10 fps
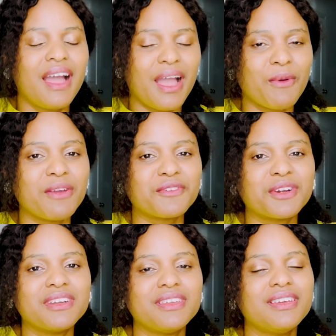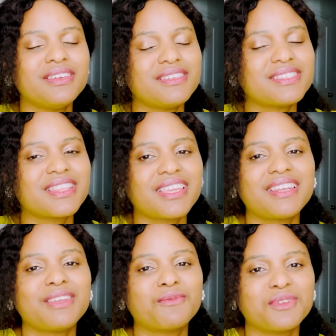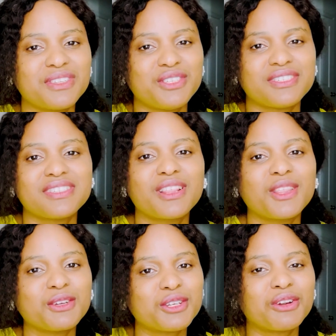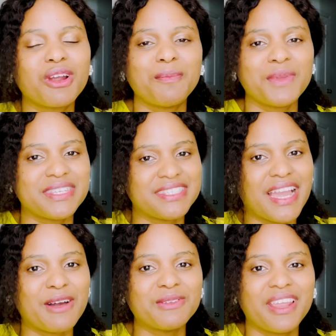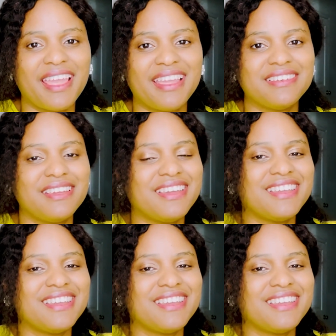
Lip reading: However, this lady really just looked her up and down and